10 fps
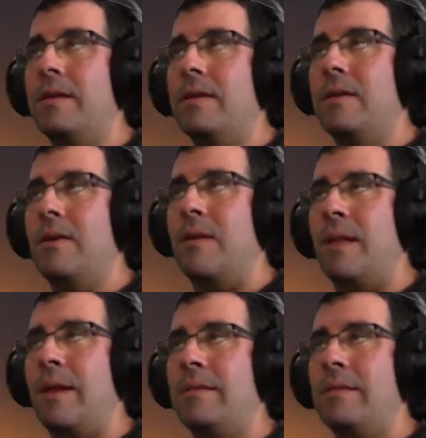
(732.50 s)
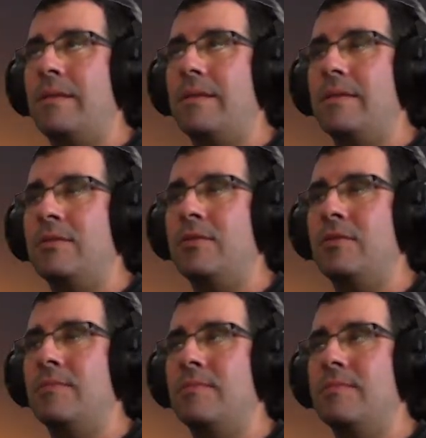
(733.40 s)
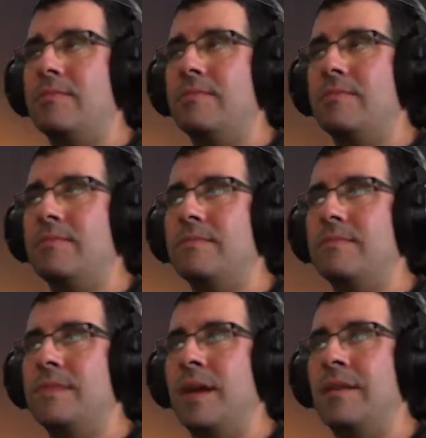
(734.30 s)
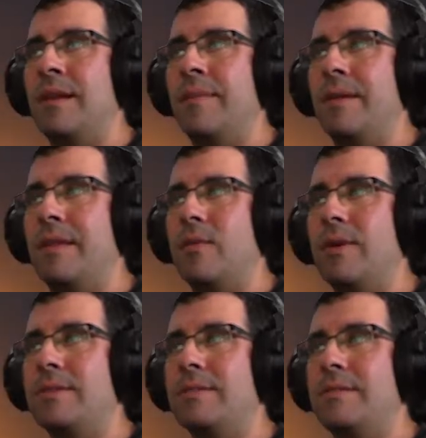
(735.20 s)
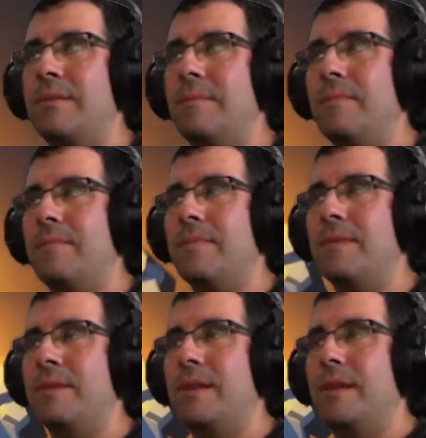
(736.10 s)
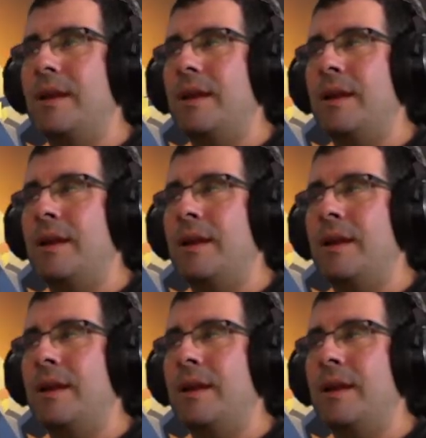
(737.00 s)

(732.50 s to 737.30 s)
All right, so I deliver the quest. And